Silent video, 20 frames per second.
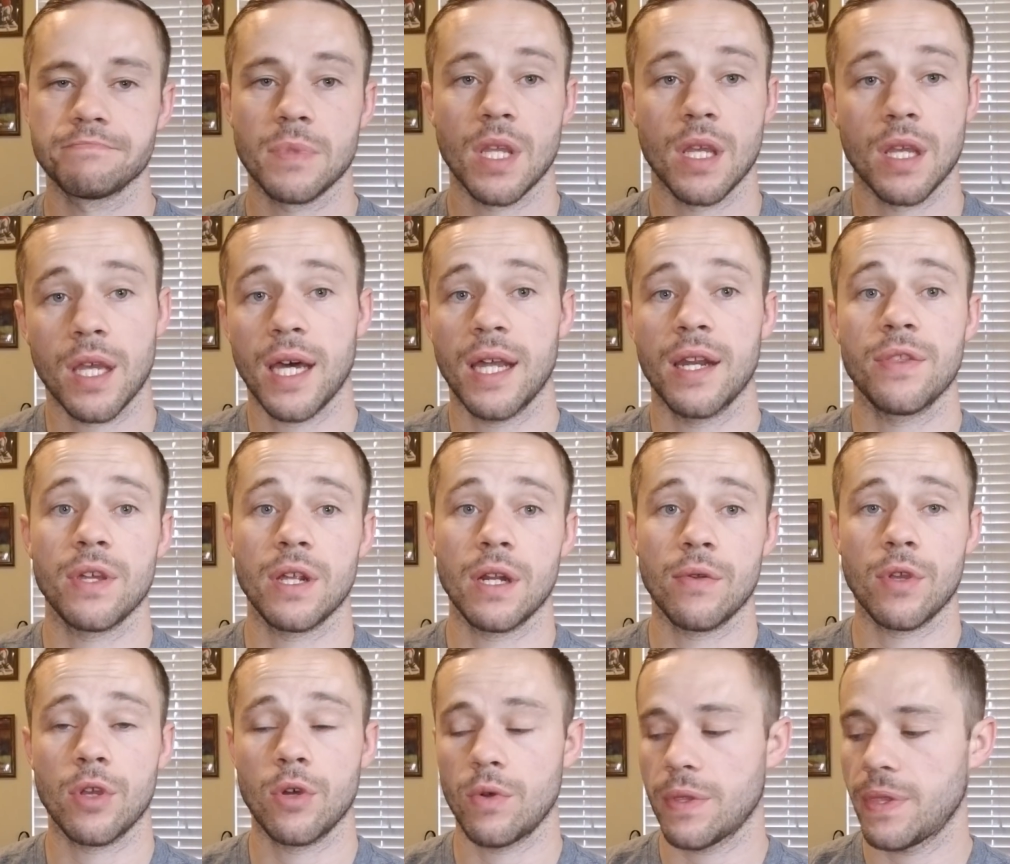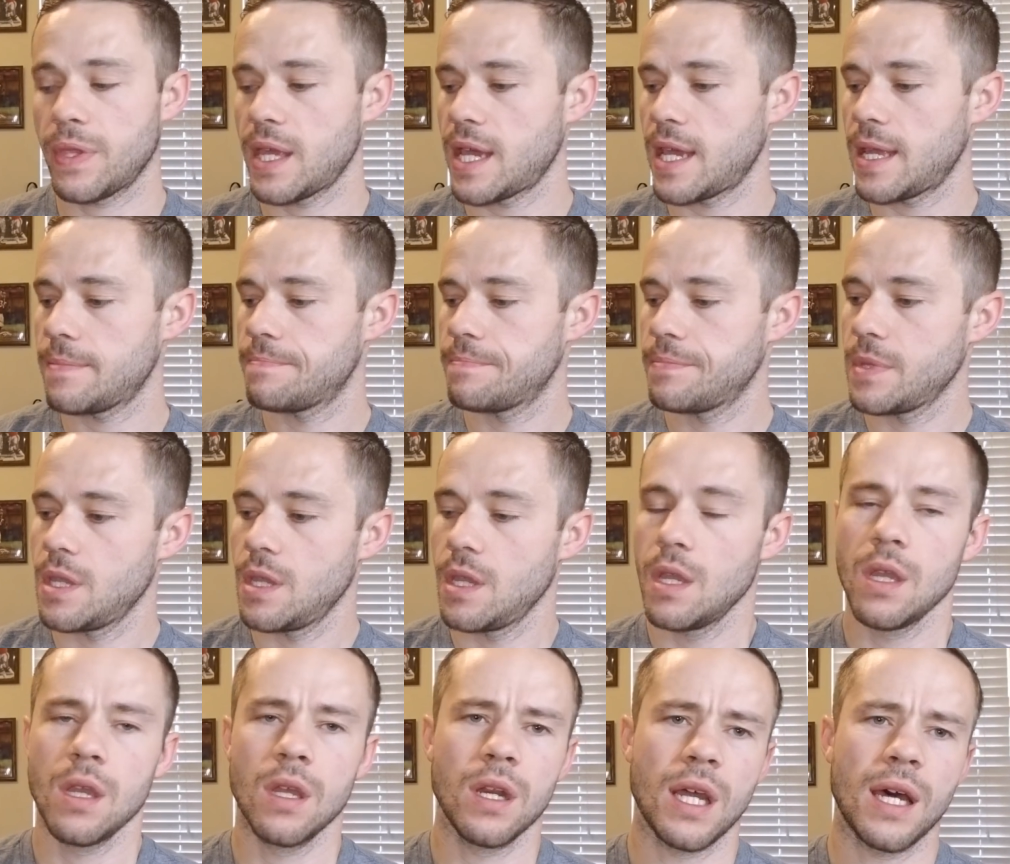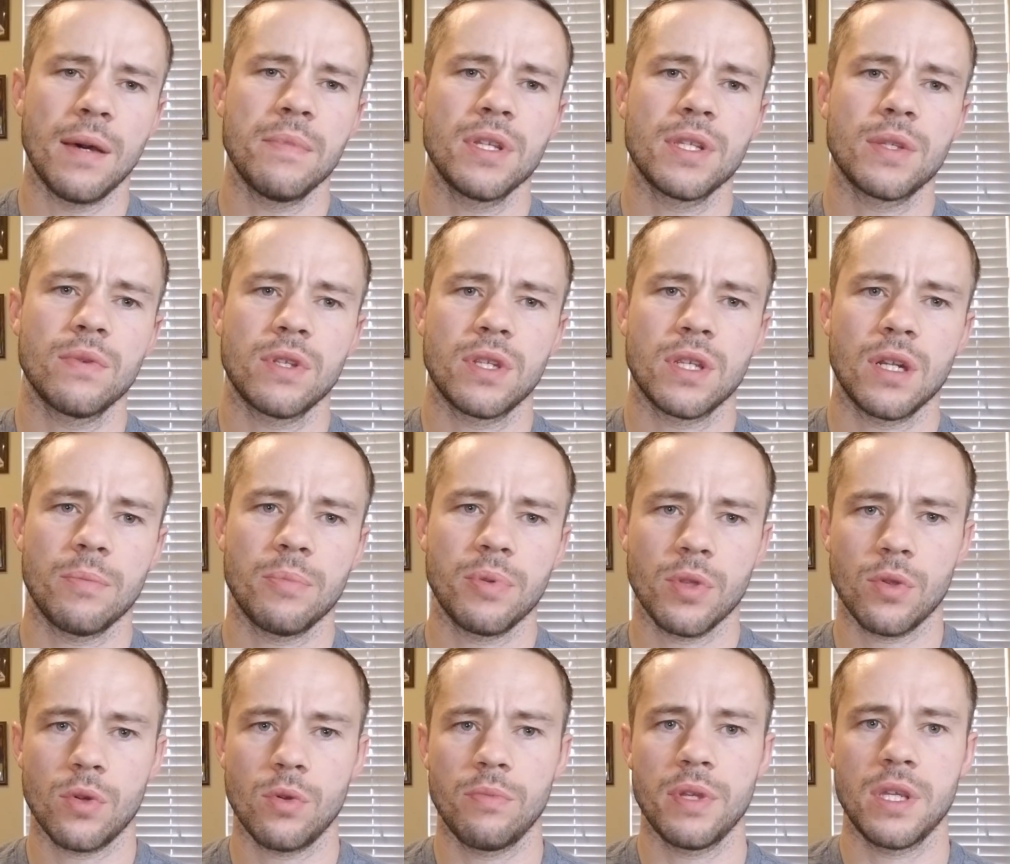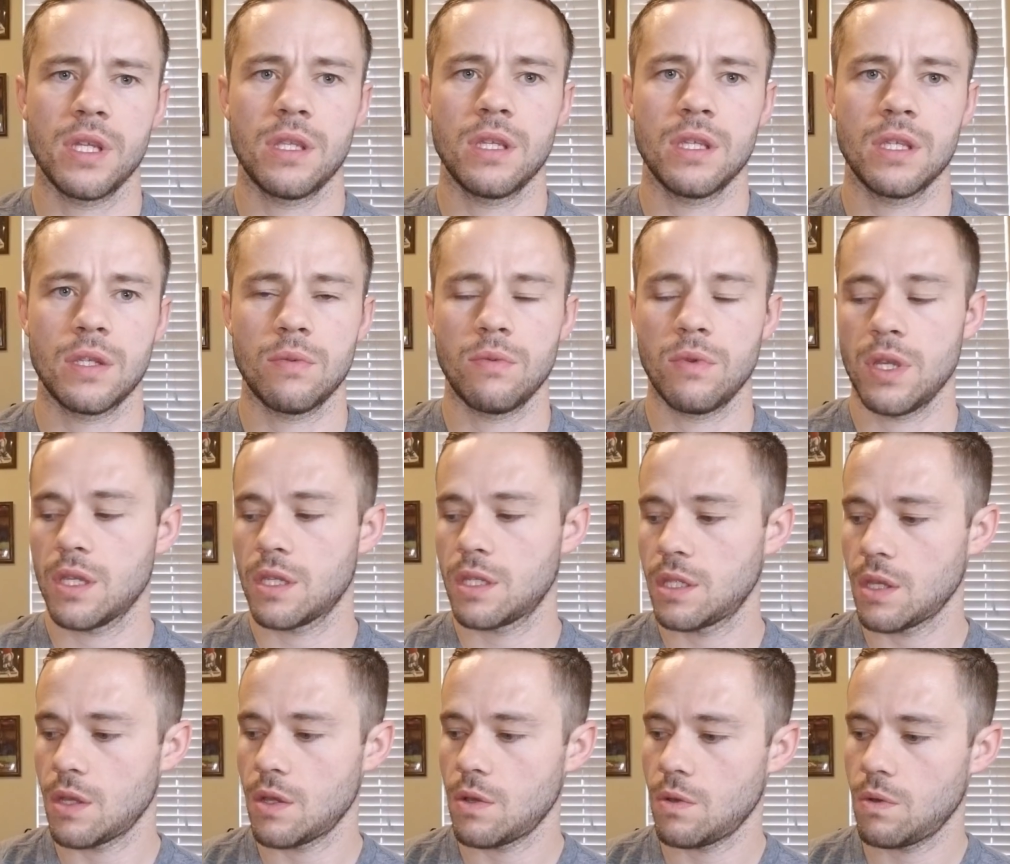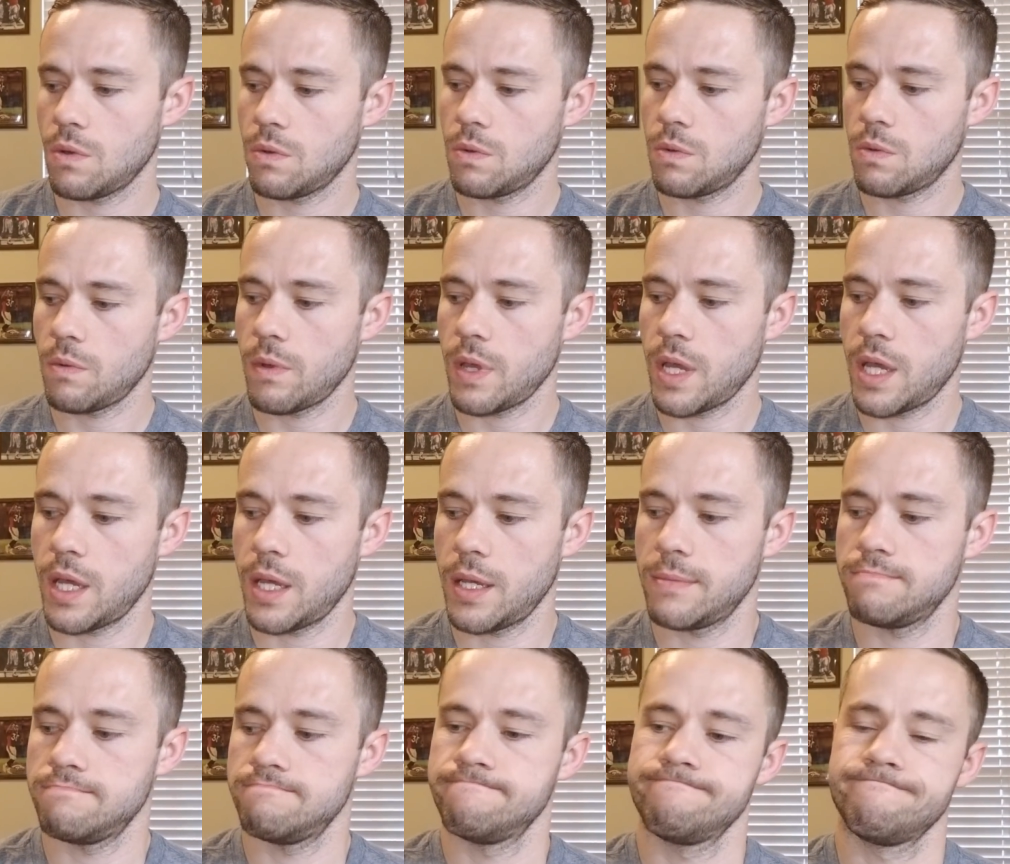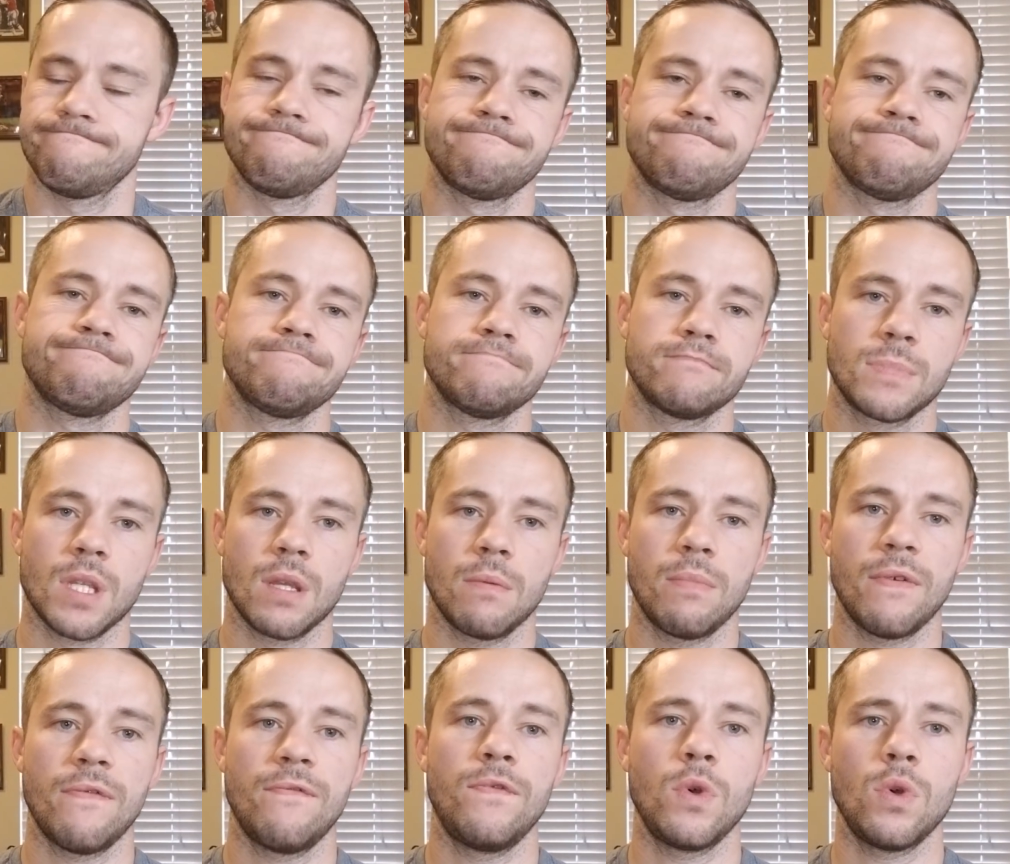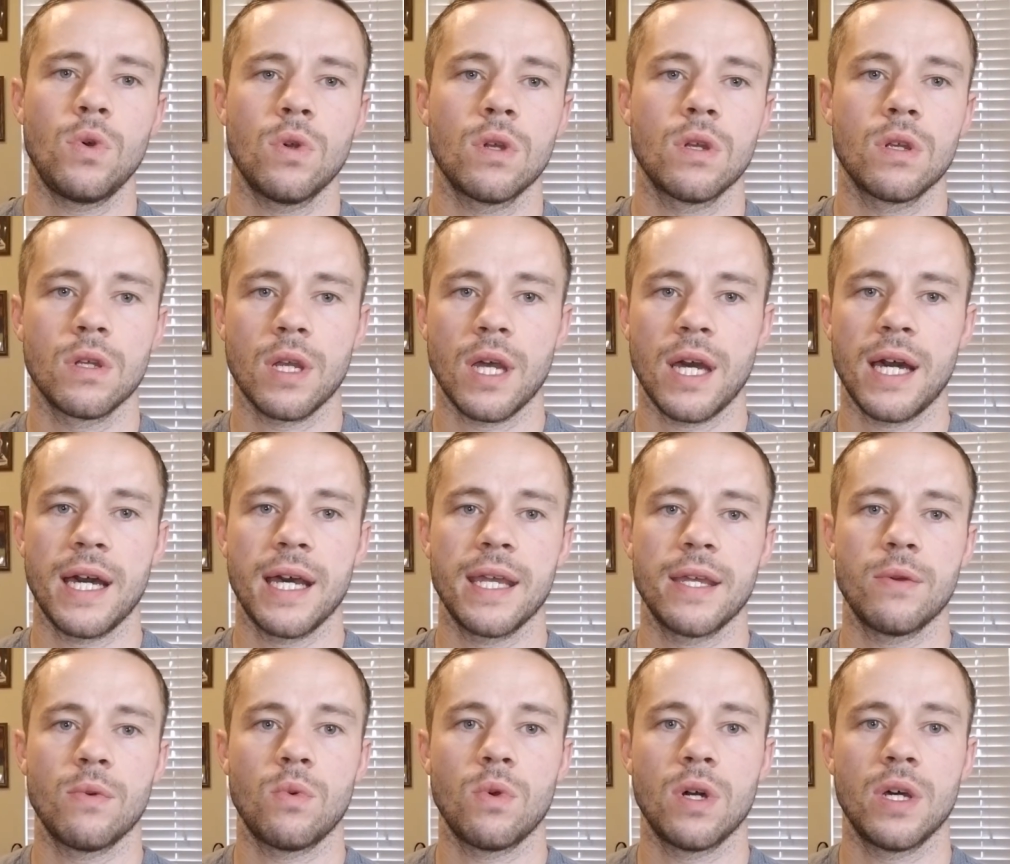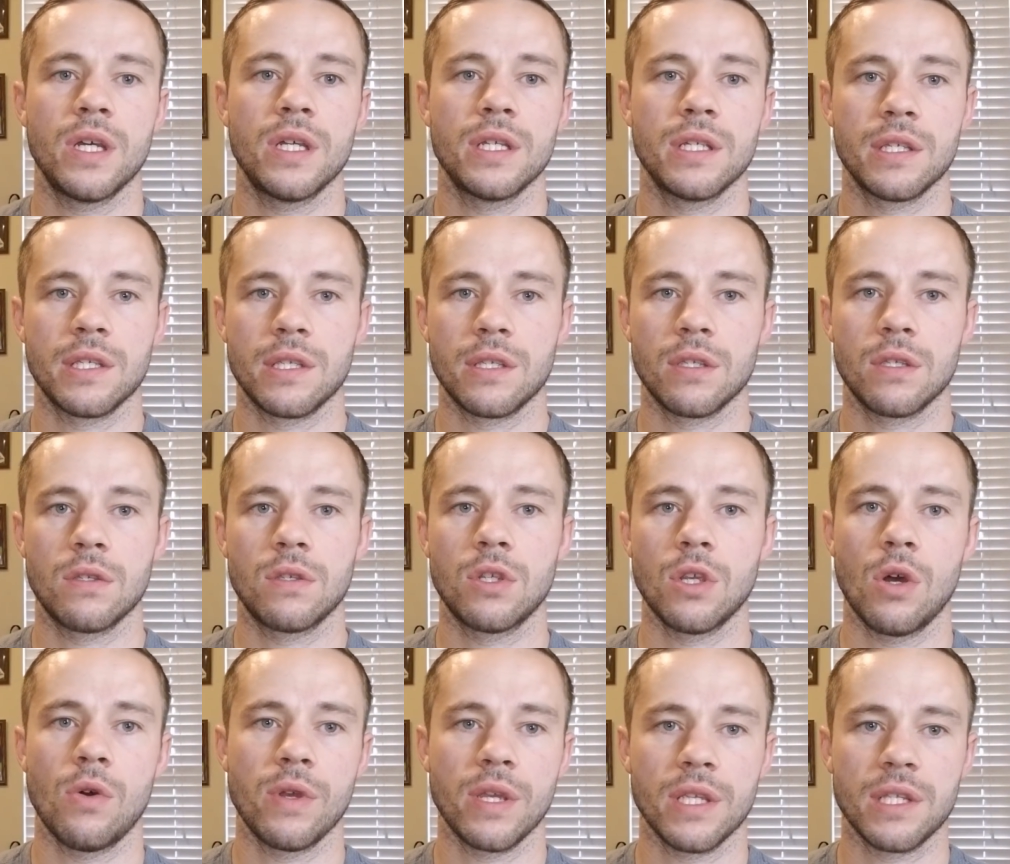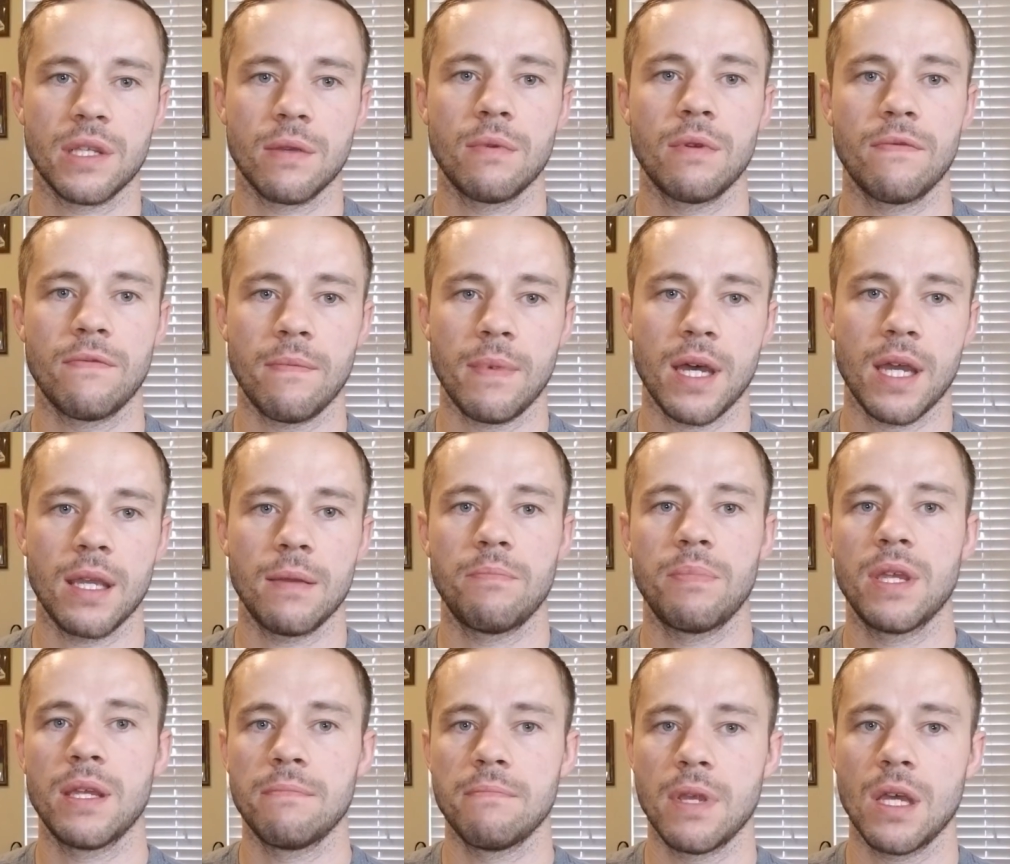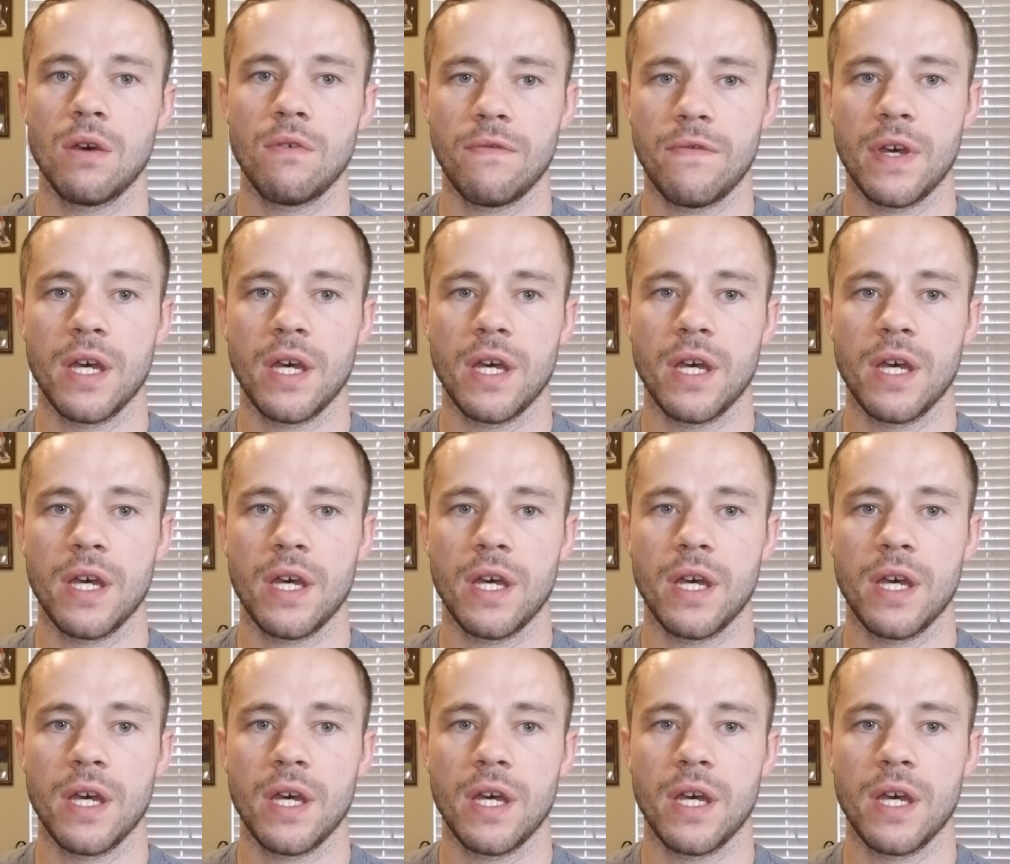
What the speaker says: kind of thought I would go with that. Now I'm going to switch it up a little bit this week. So before I was showing some of my pin mail